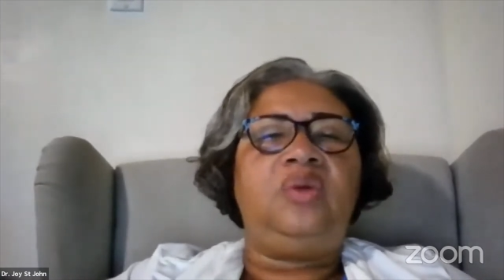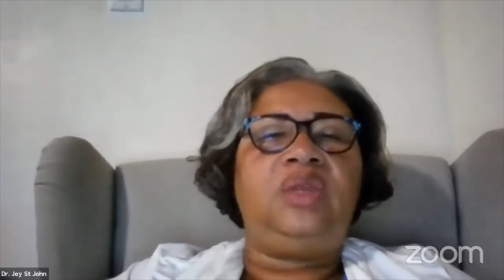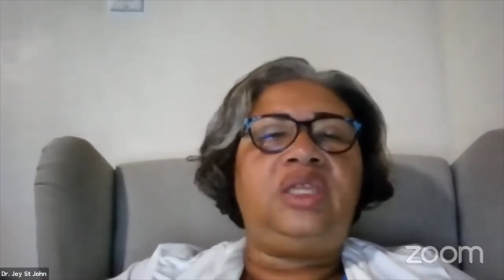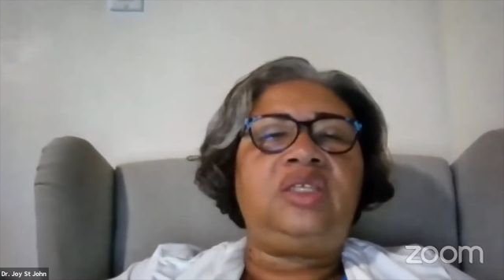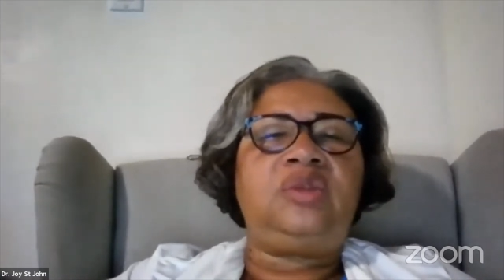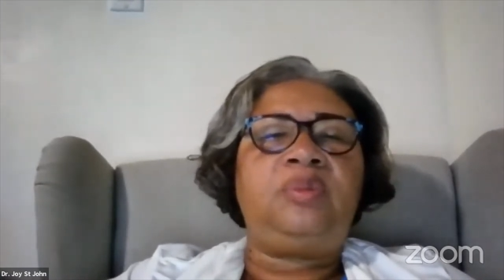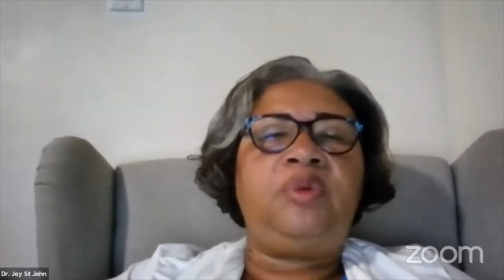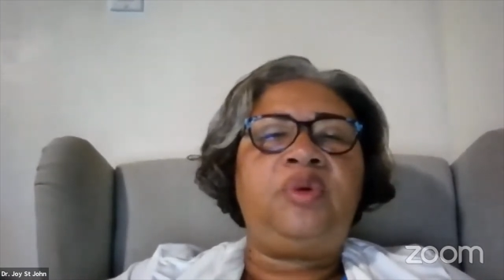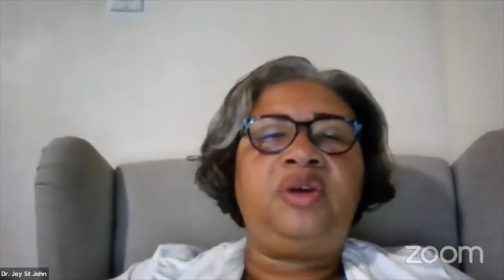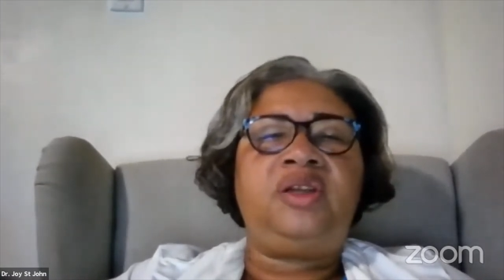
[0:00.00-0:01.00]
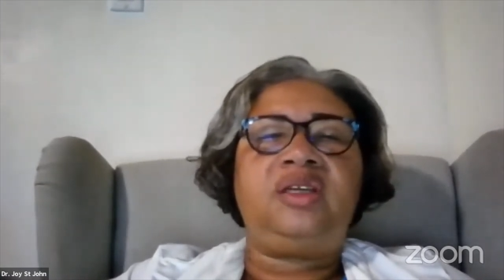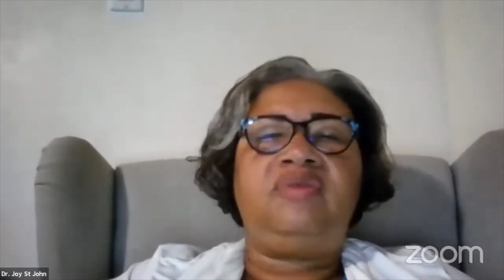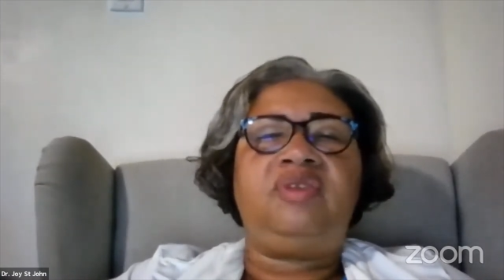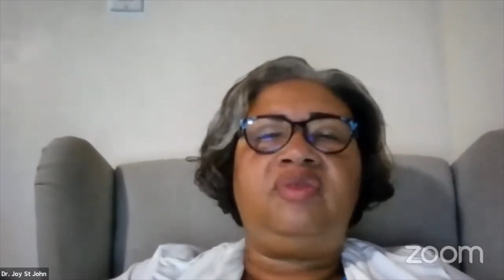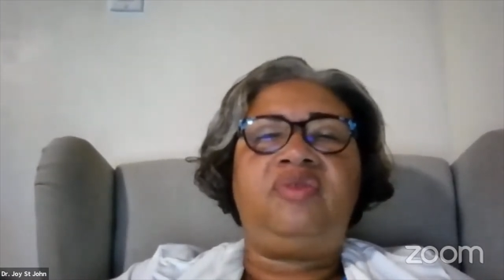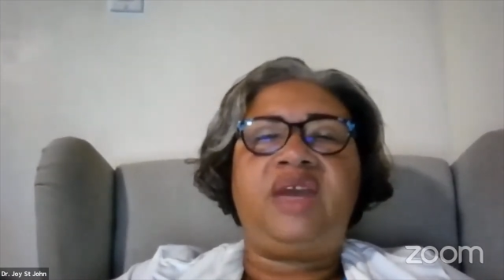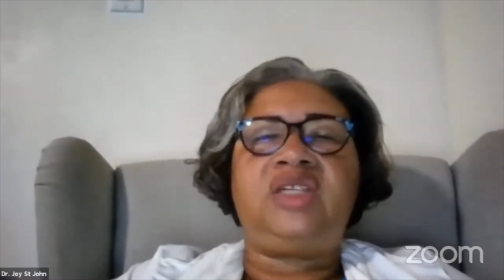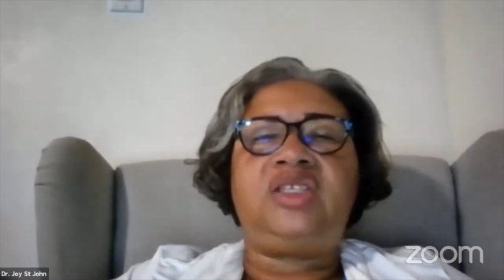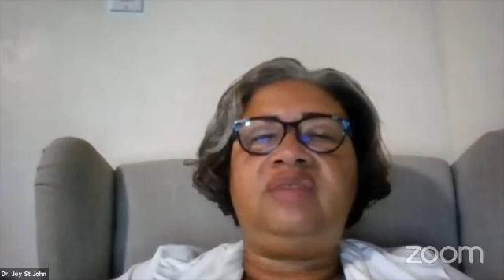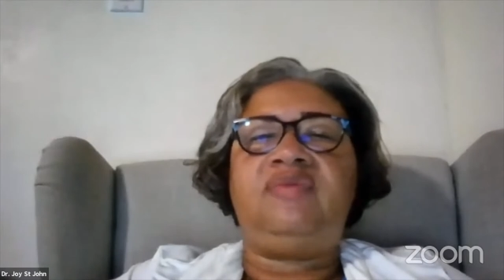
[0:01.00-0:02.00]
With the support of the
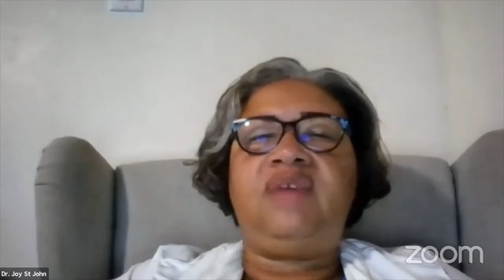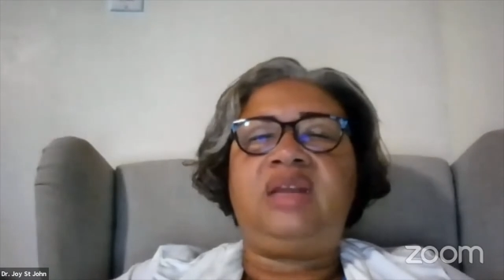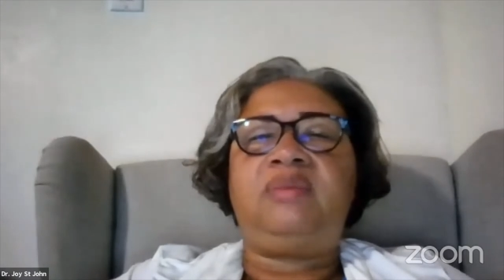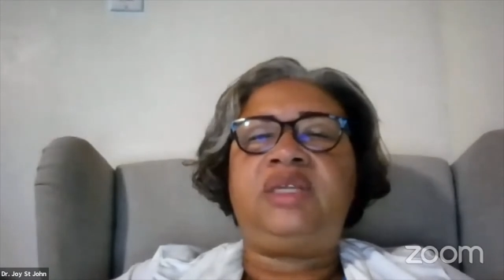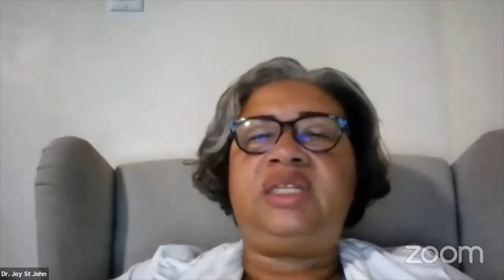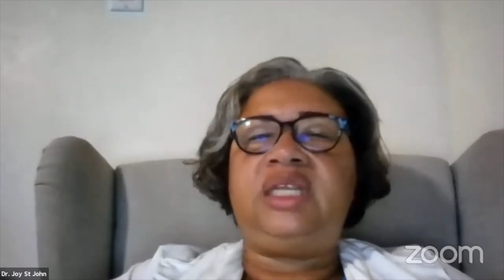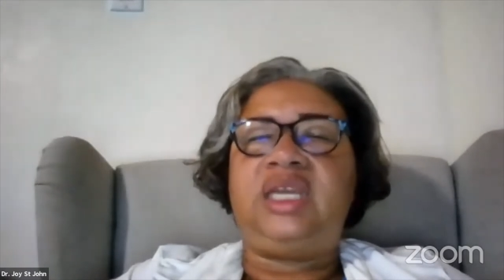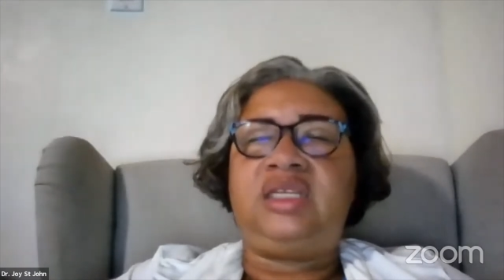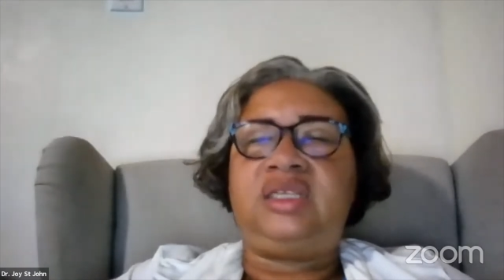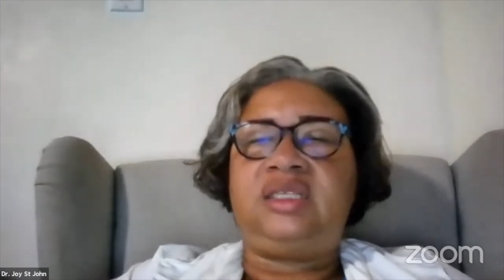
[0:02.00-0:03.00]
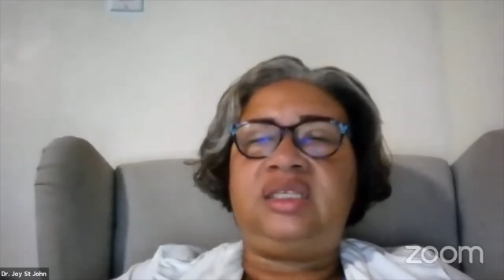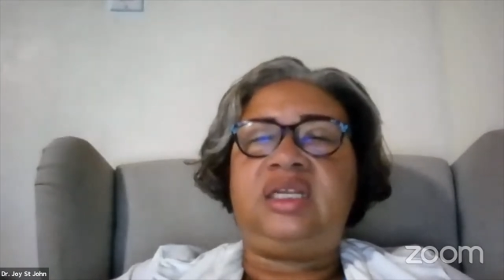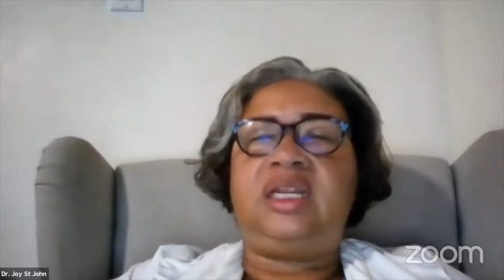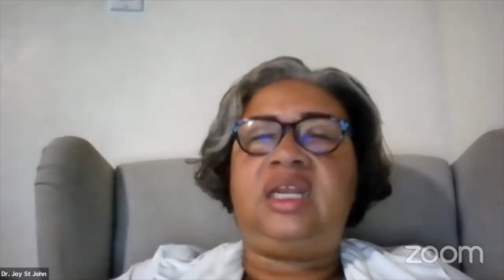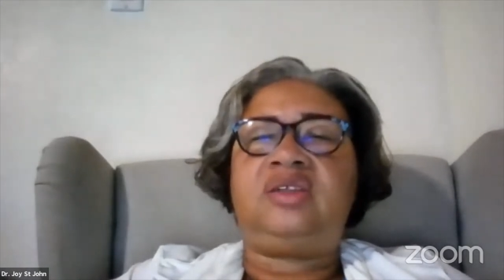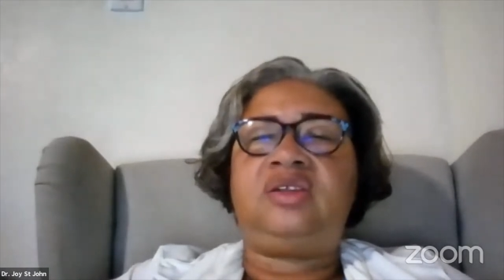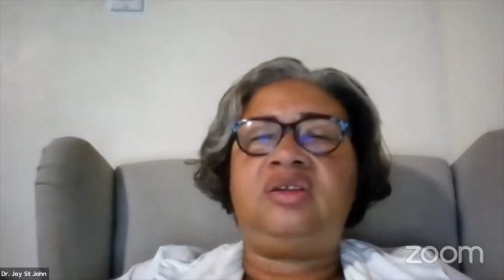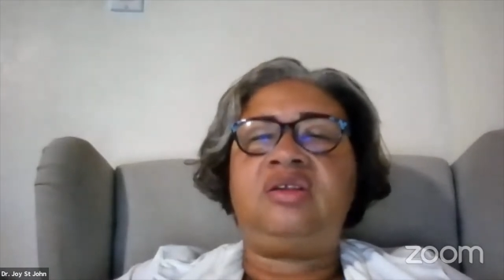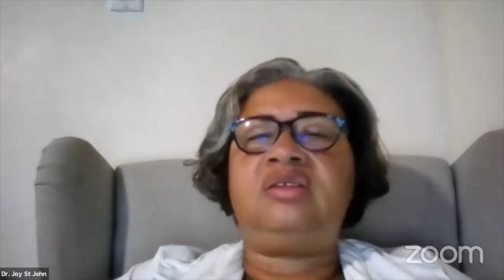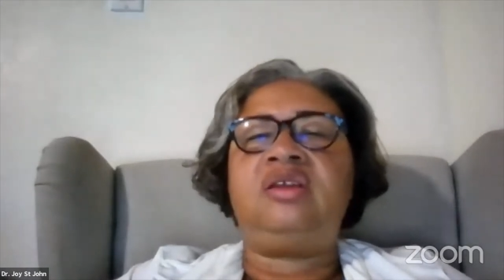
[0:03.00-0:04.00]
French Development Agency,
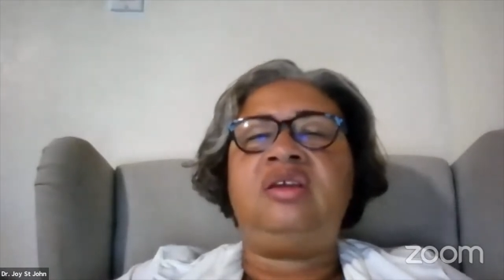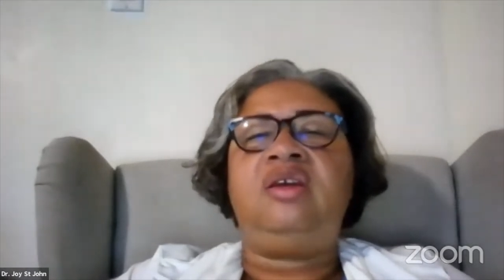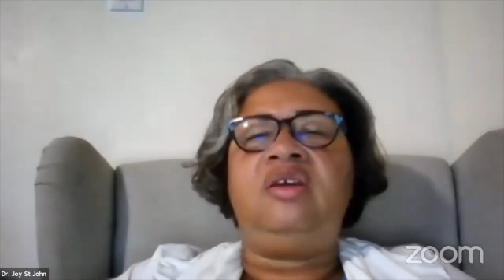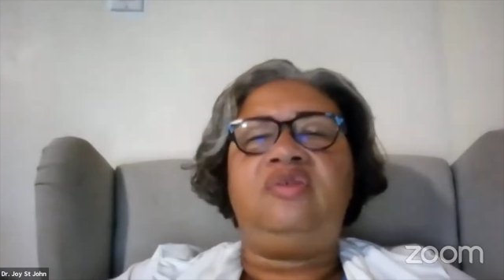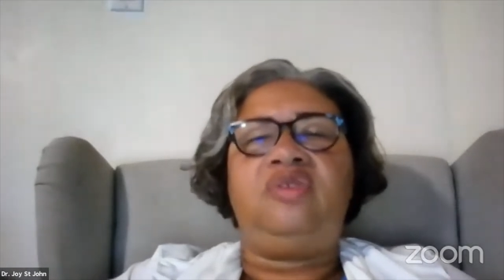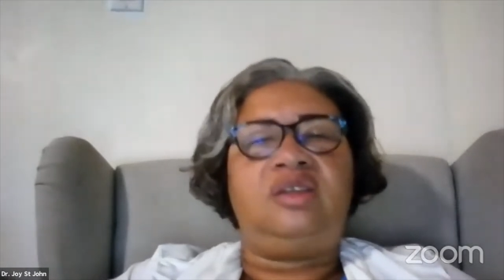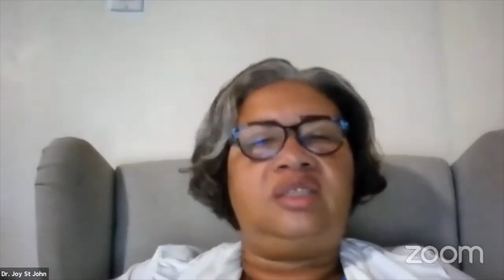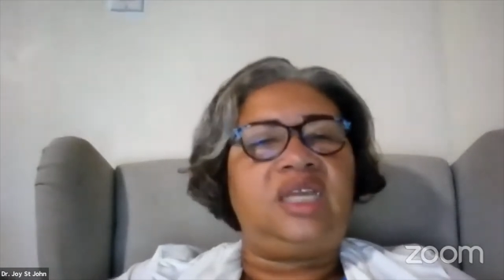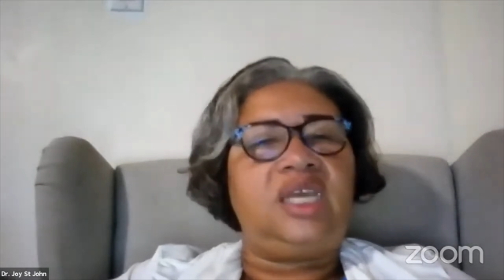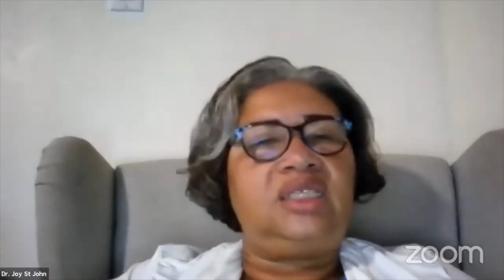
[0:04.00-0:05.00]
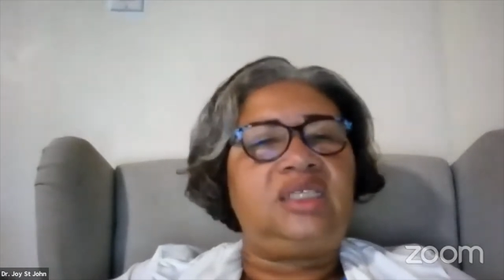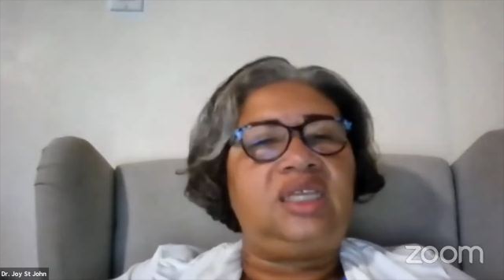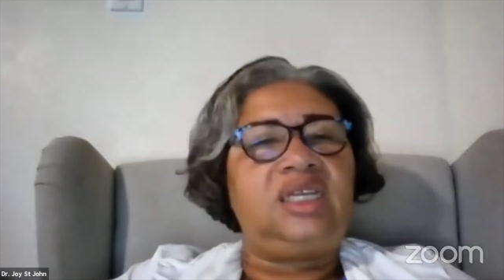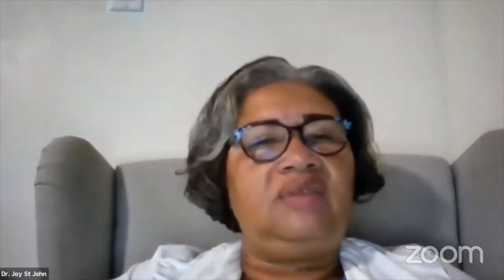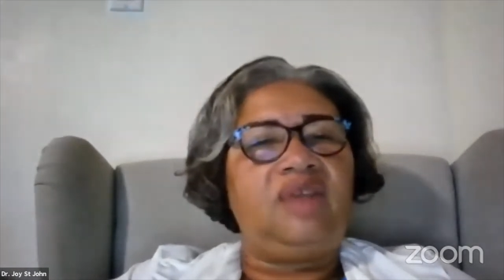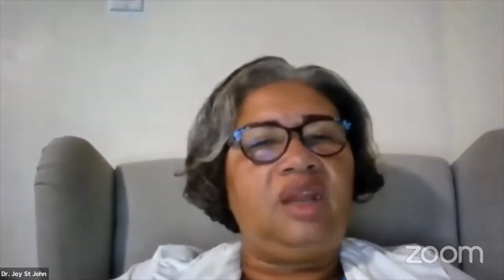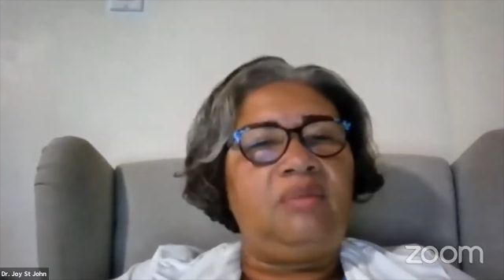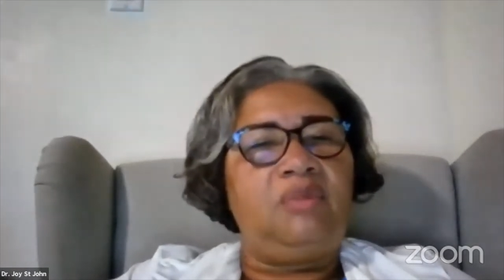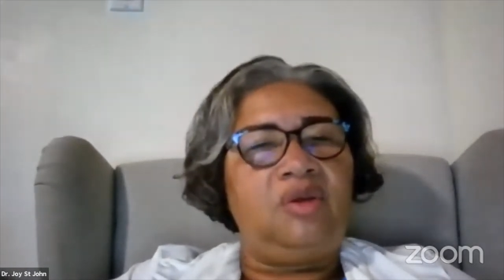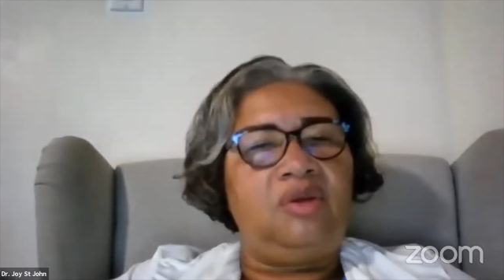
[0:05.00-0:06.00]
L'Agence Française de
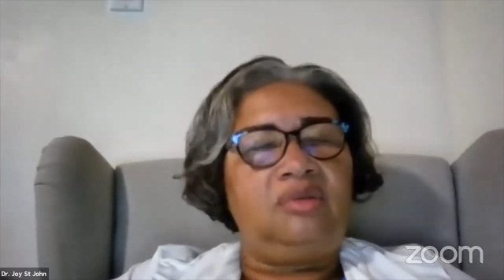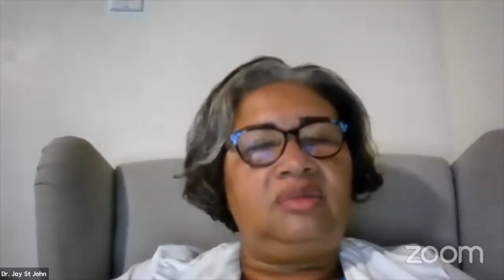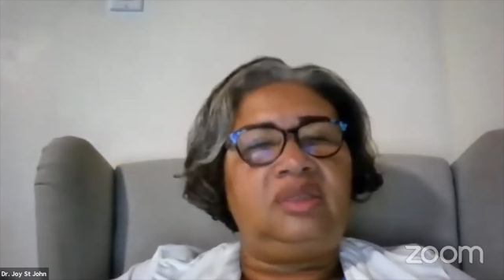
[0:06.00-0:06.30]
Développement,